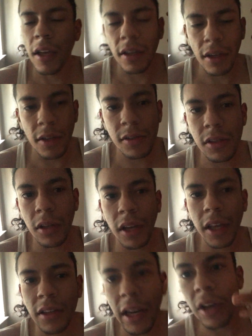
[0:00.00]
You know, so,
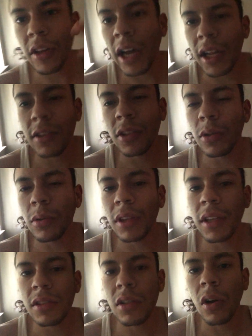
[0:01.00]
like, now you got two
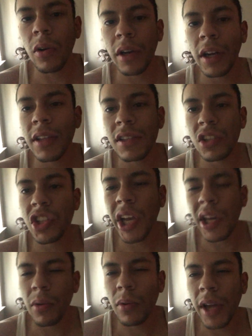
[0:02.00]
things going. It's a
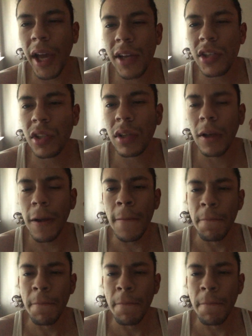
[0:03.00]
chain reaction.